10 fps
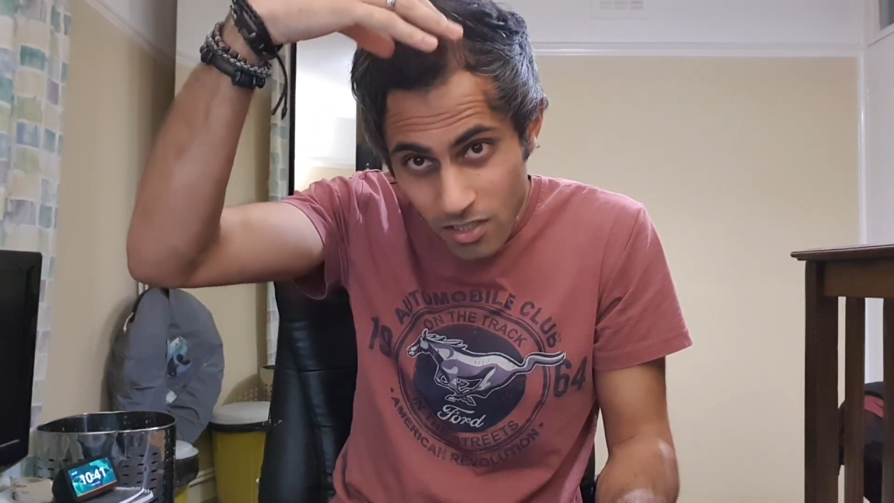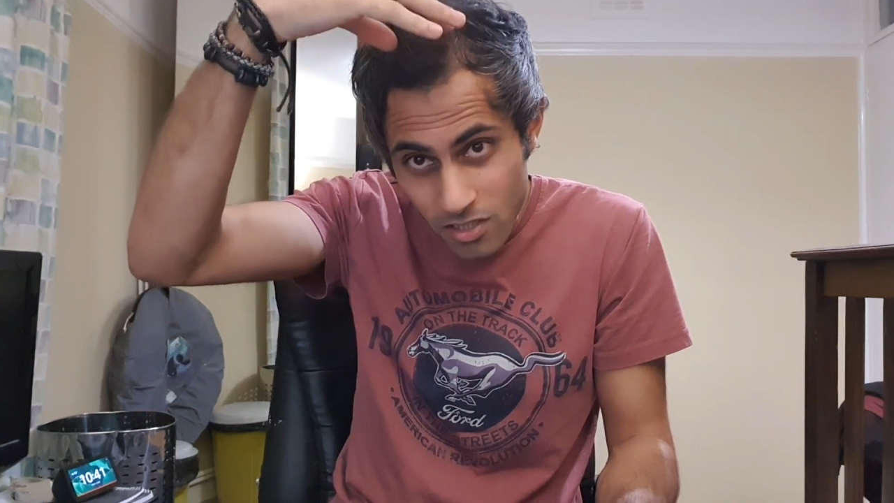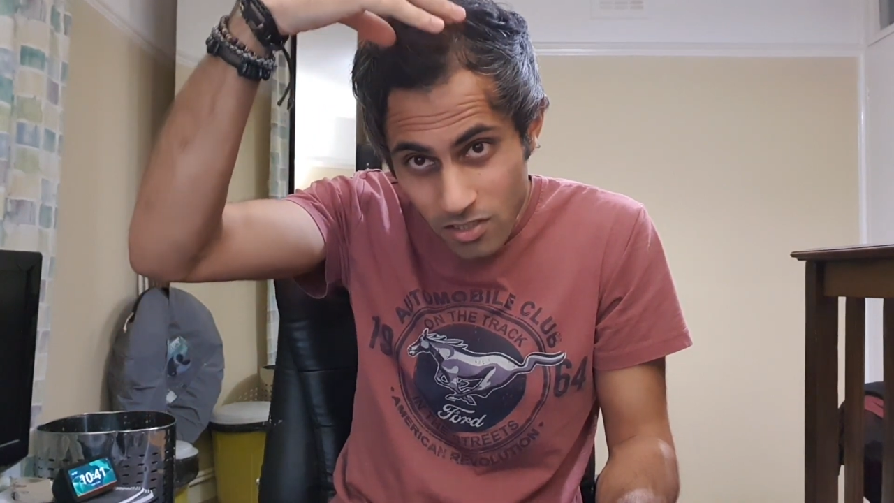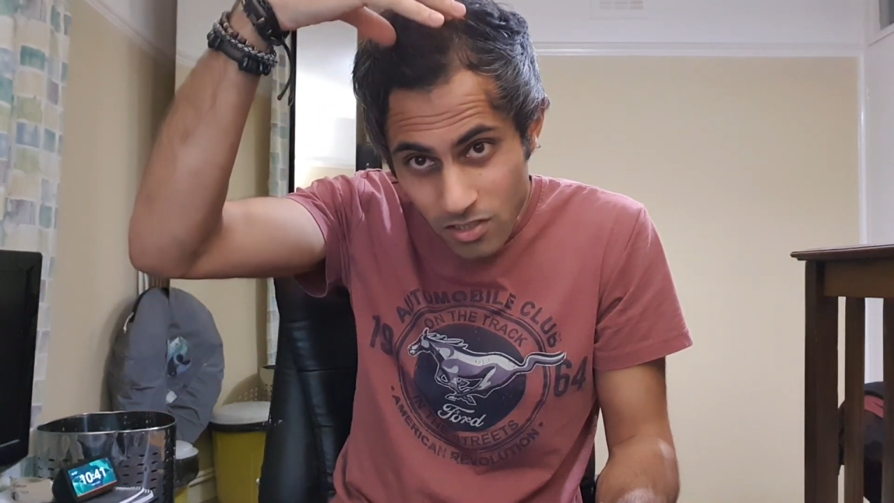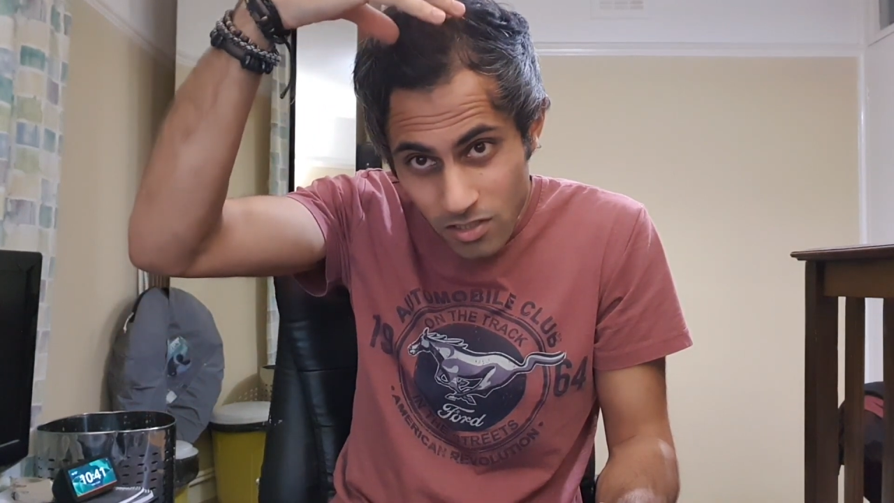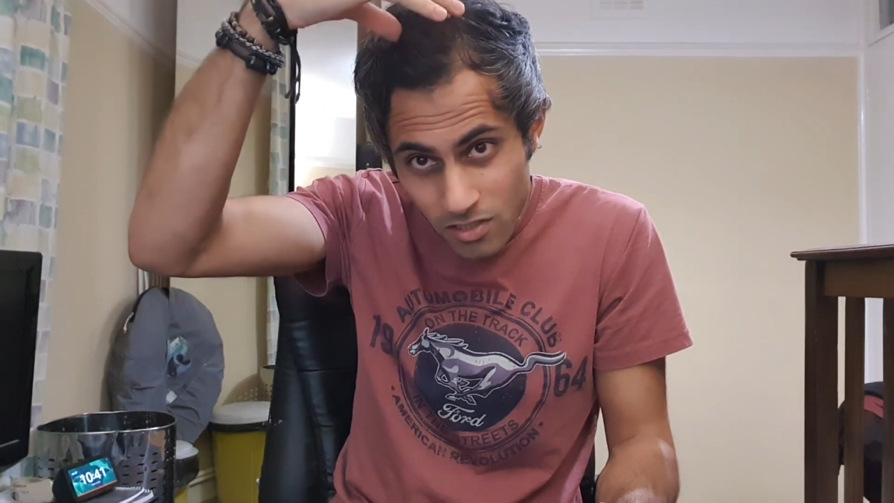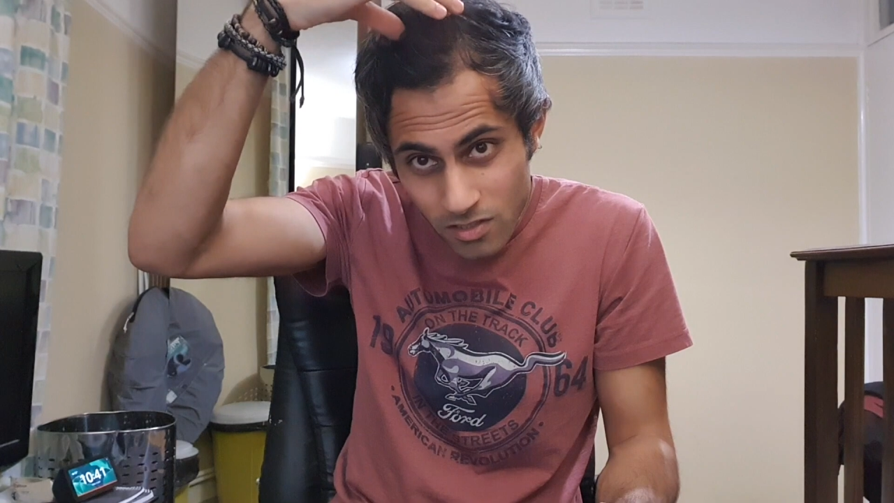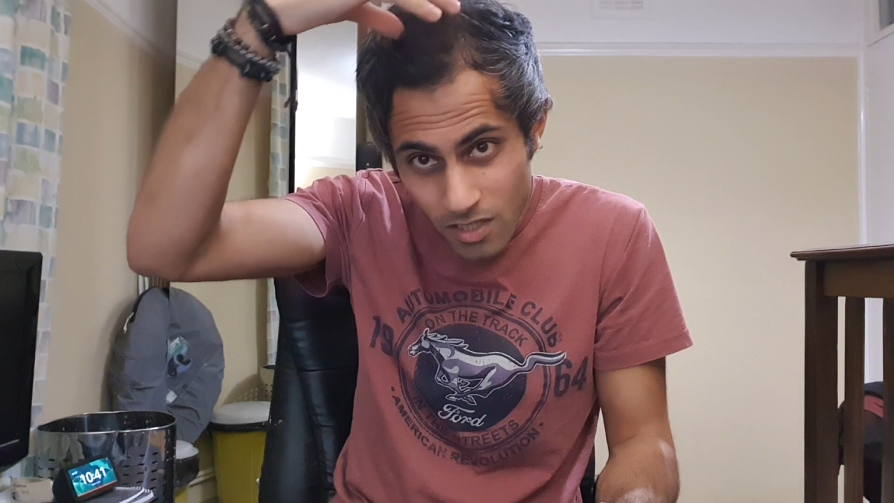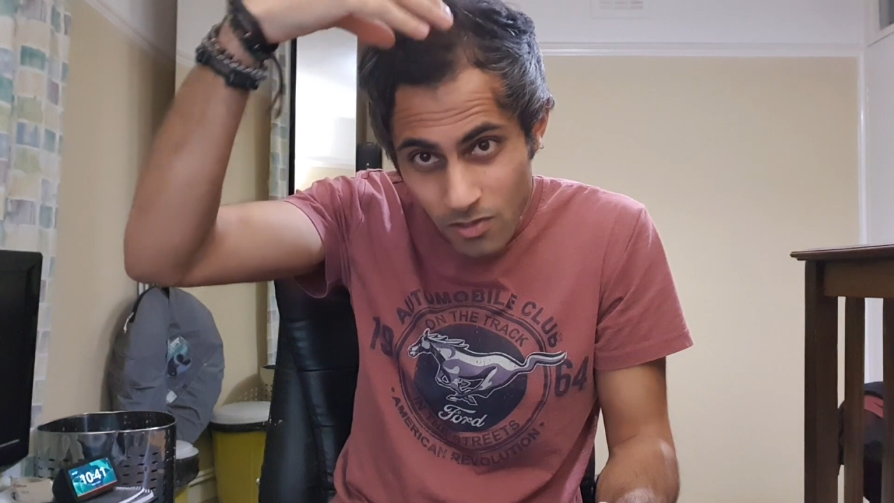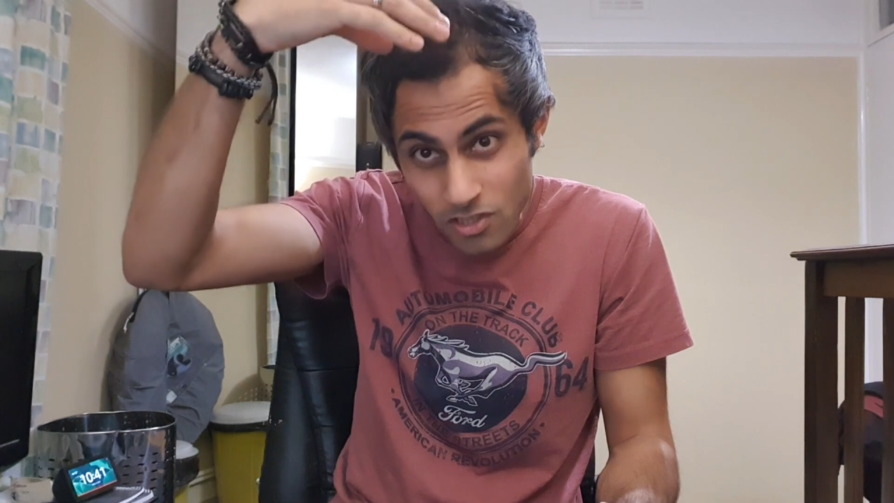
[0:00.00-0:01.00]
you can
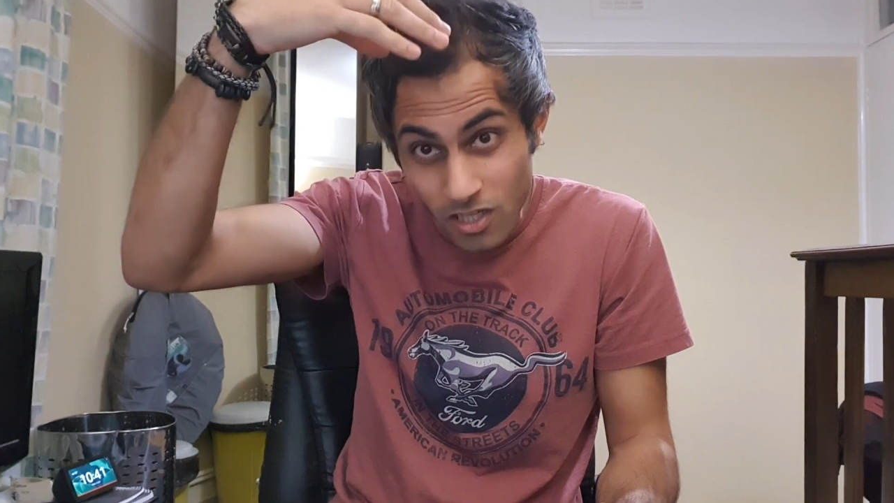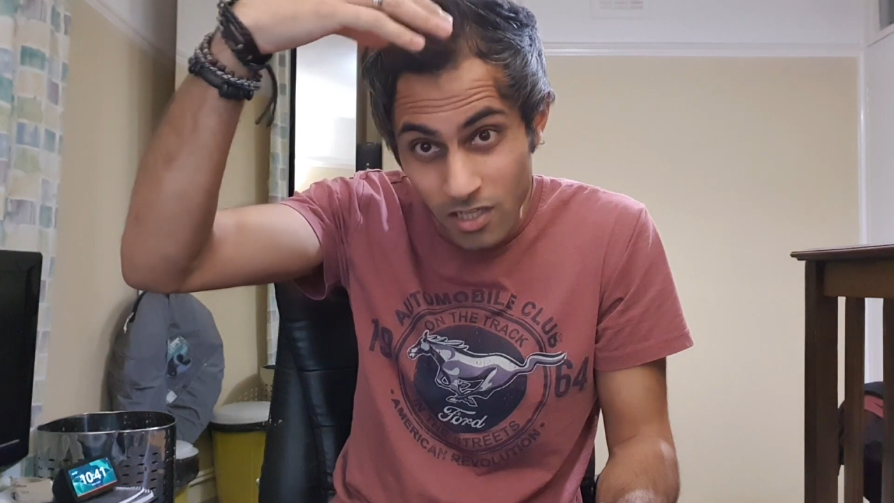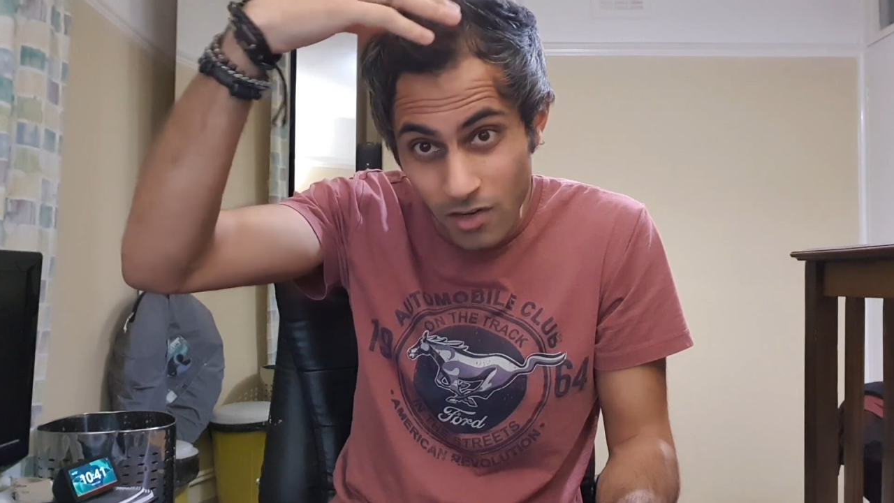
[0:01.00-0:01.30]
tell it's like